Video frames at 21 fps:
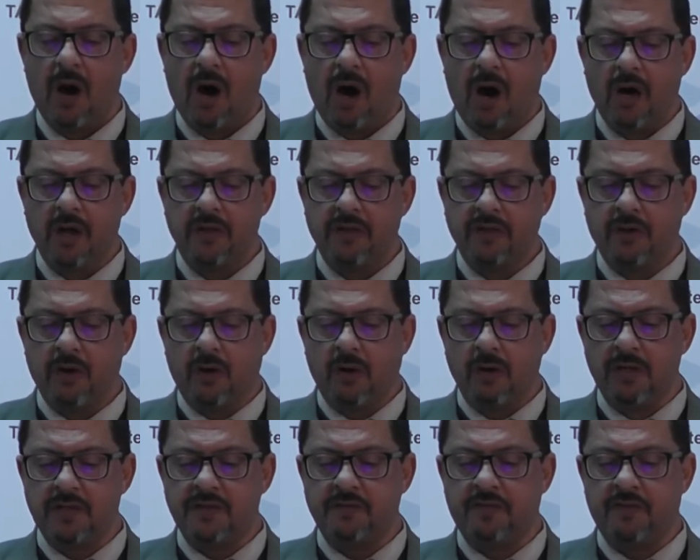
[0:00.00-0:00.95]
Ott
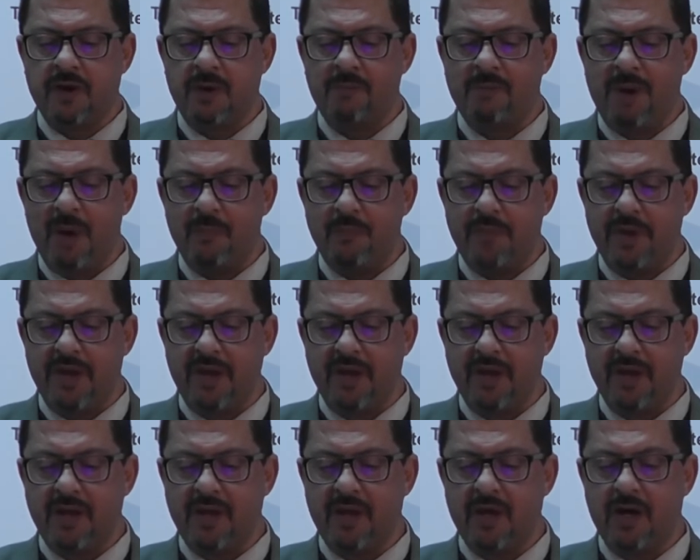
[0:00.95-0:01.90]
calls for a
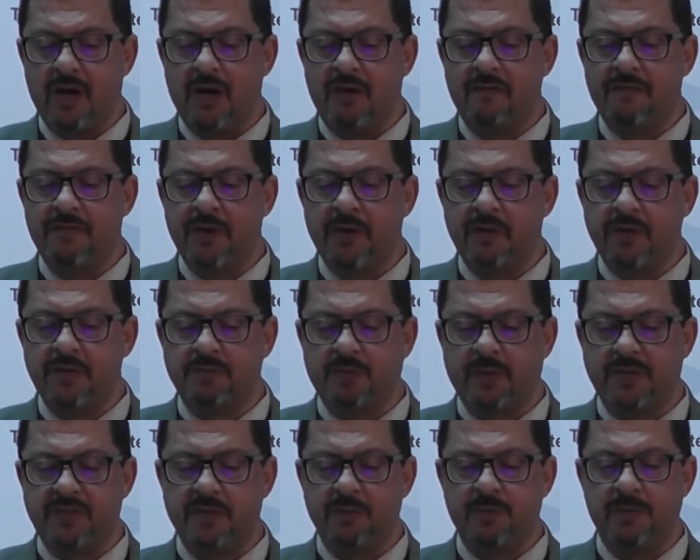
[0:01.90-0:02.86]
mapping of those
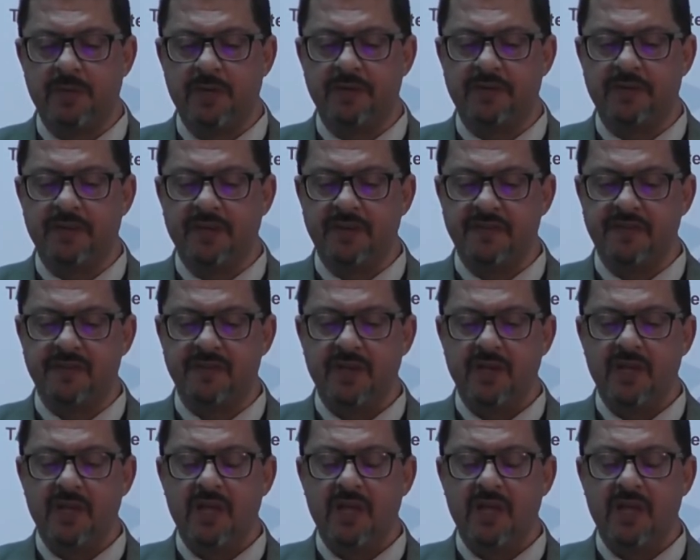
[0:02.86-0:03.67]
possibilities